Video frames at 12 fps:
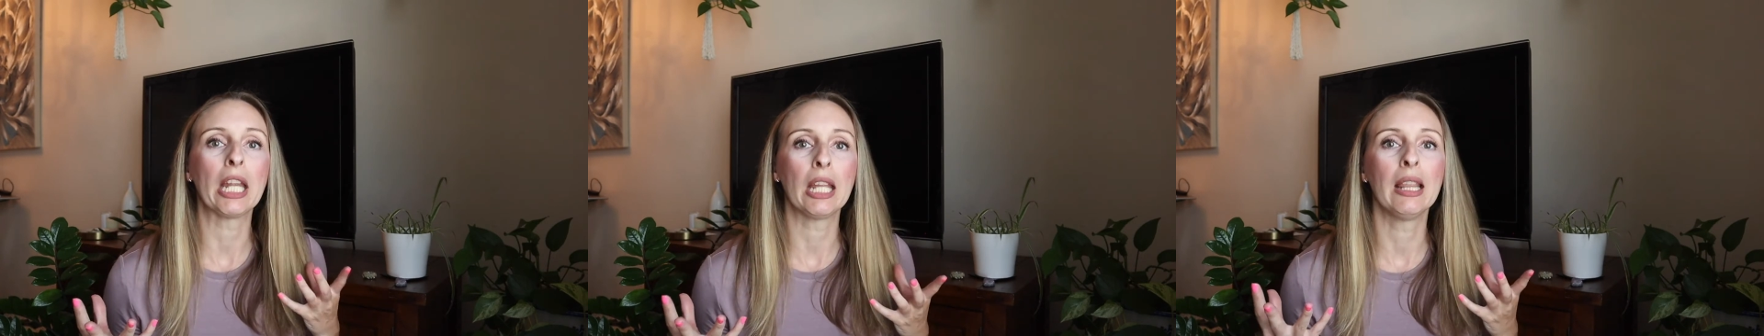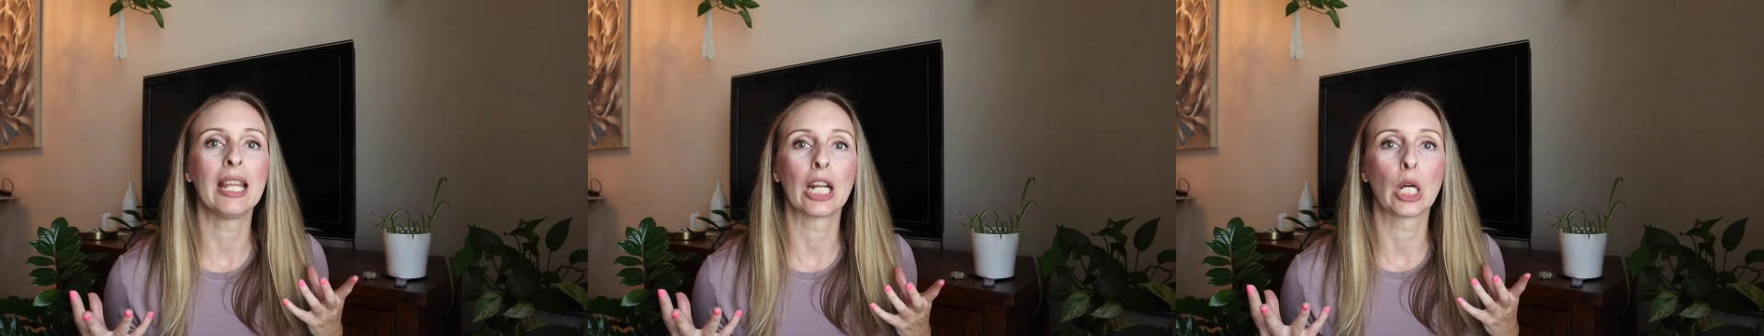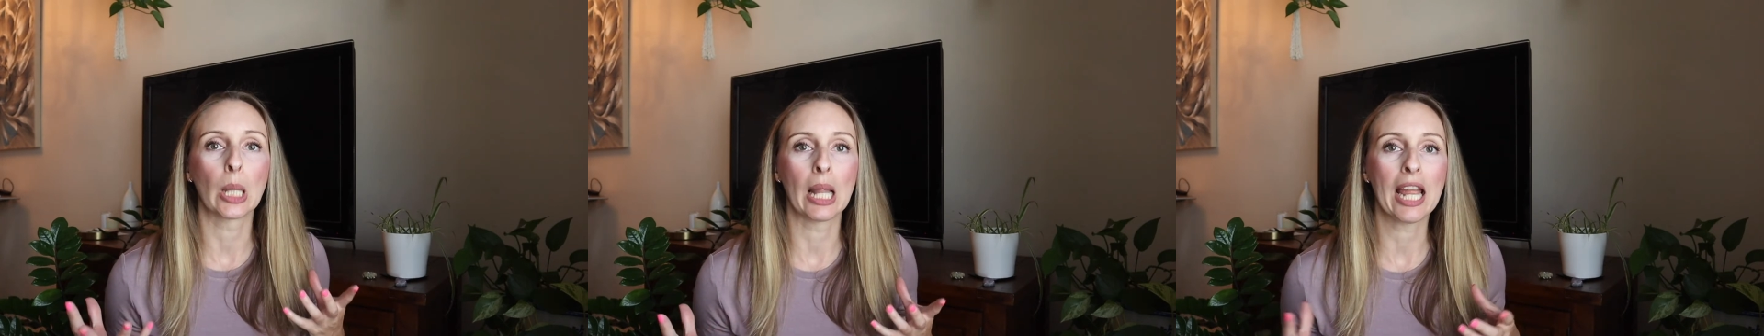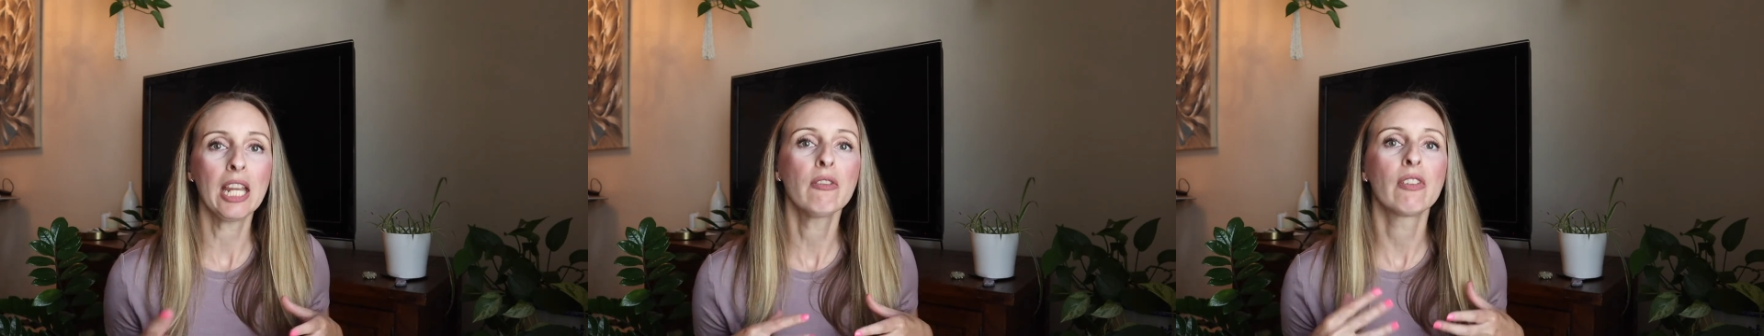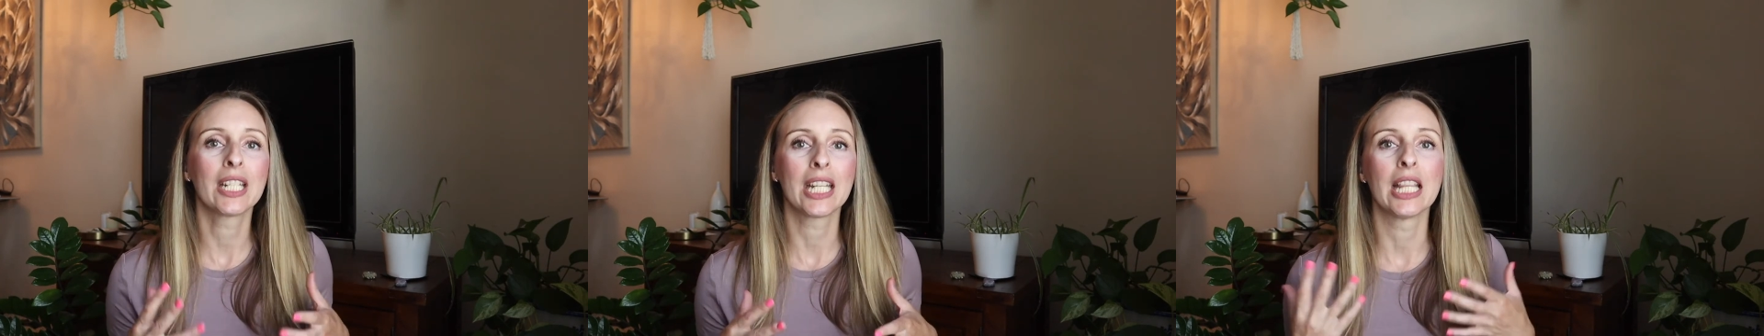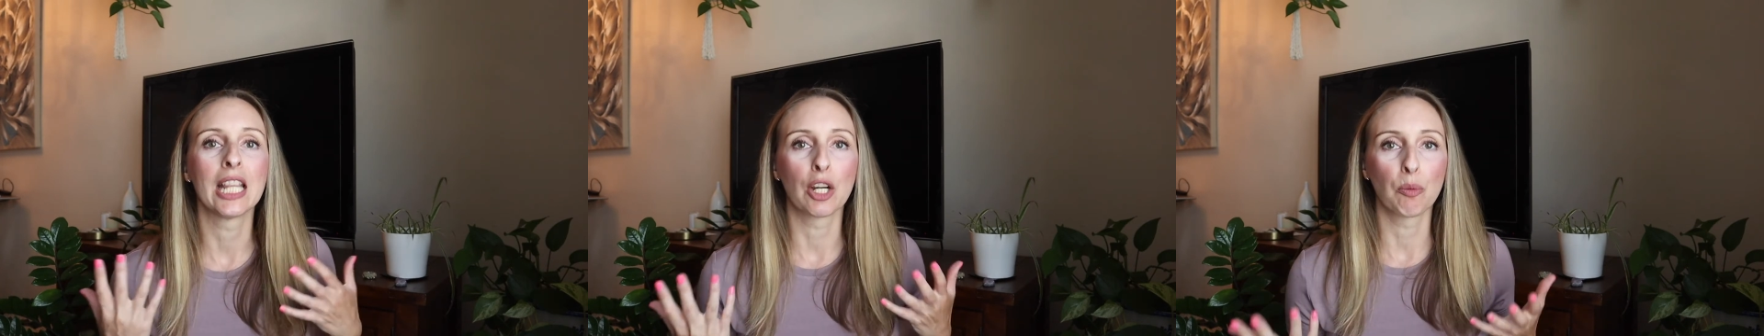in their life and
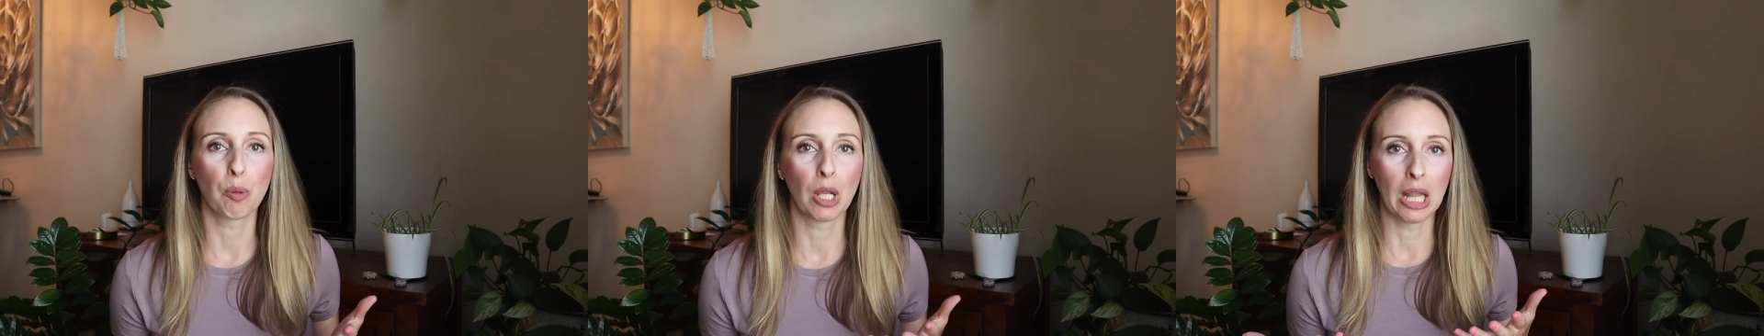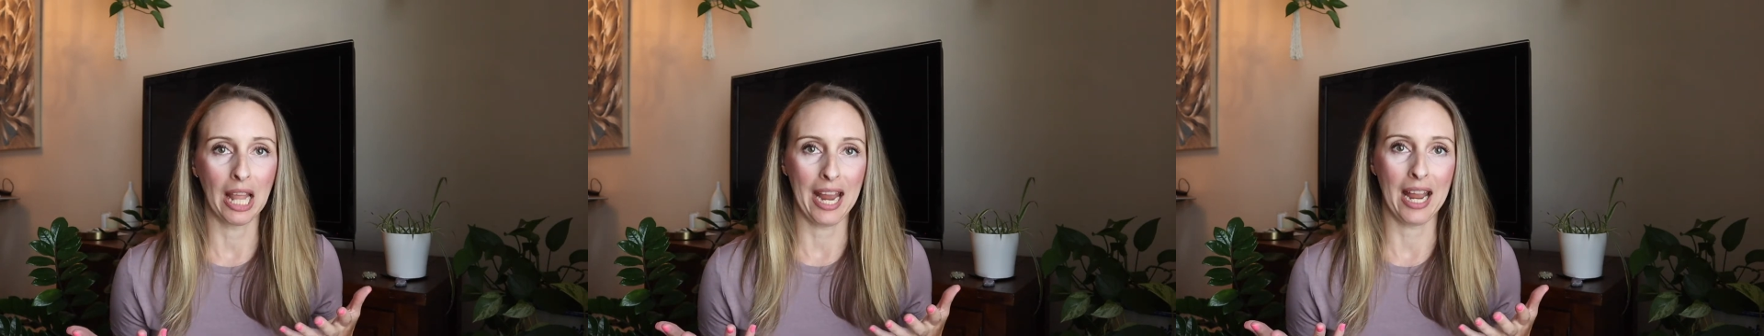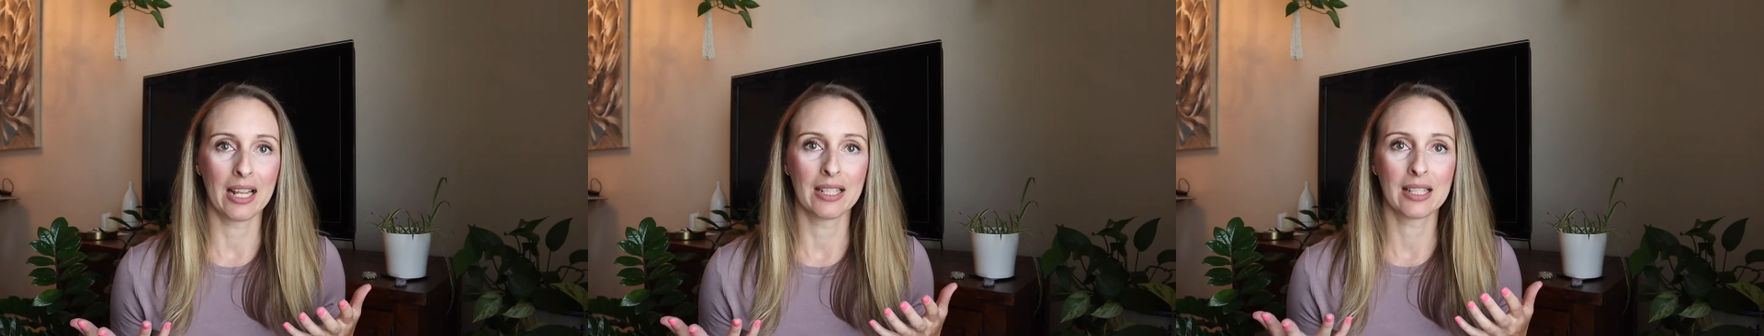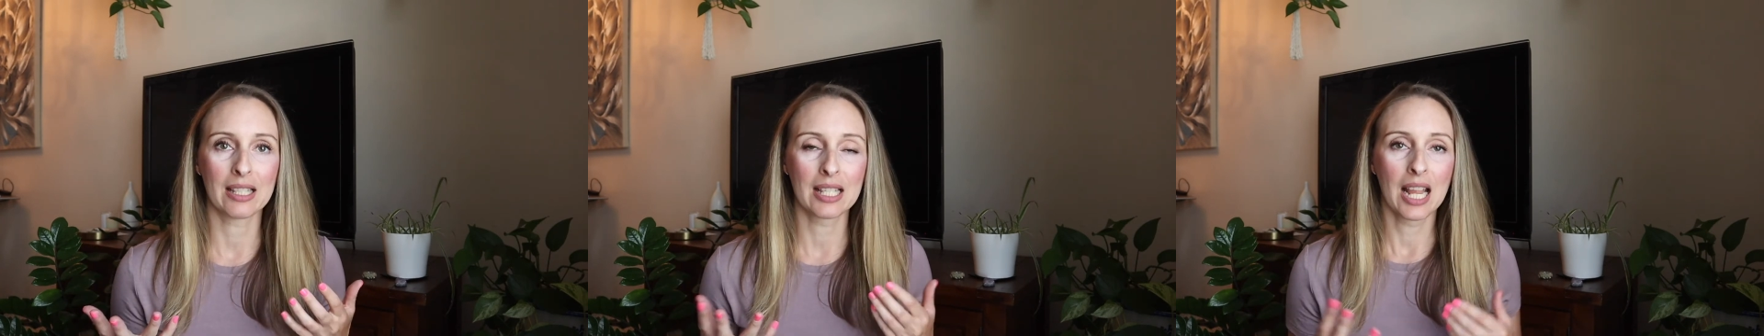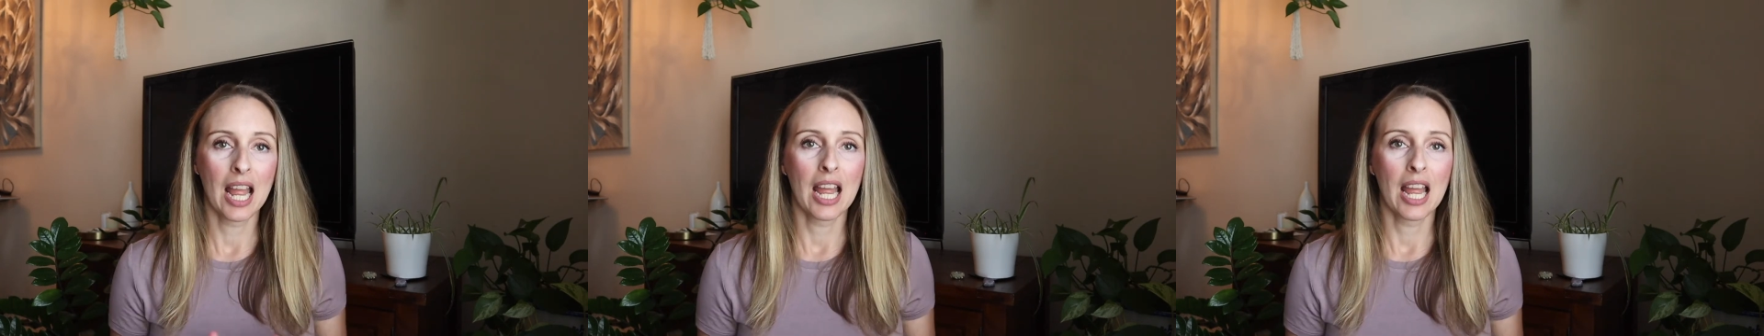in their plans.